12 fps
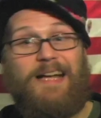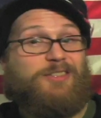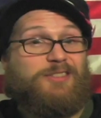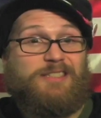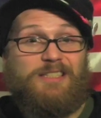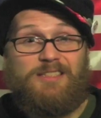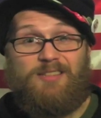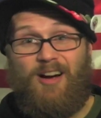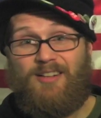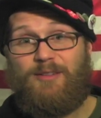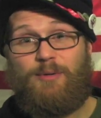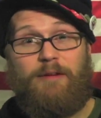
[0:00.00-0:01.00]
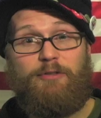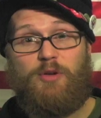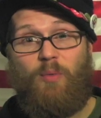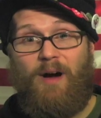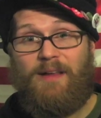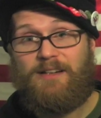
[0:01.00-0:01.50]
And you can see the doctor whenever
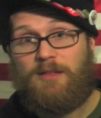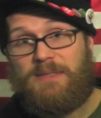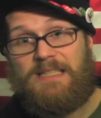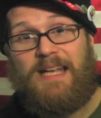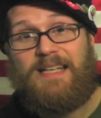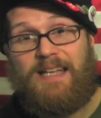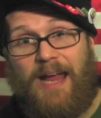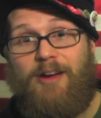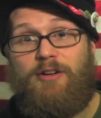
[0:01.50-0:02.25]
you want. It'll be taken care